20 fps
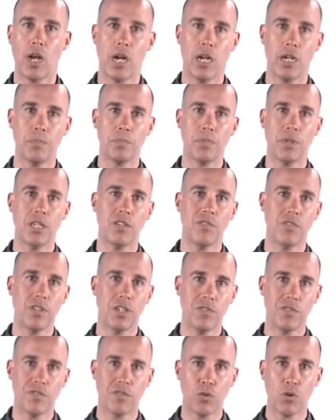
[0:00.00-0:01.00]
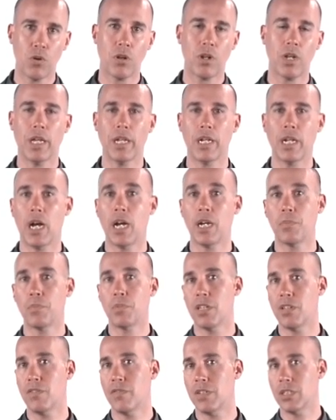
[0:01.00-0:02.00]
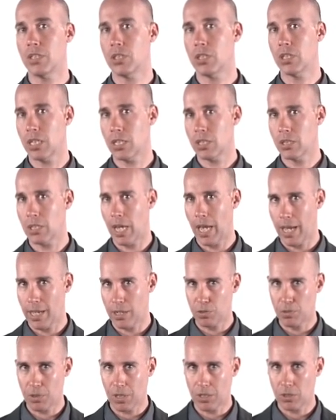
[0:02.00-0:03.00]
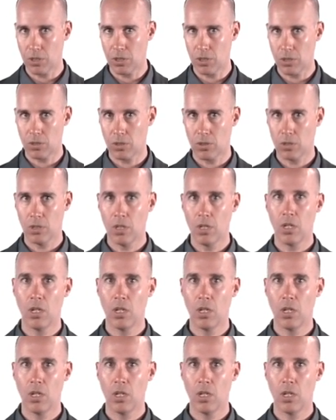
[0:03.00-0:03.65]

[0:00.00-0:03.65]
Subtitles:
IPv4 and IPv6 addresses.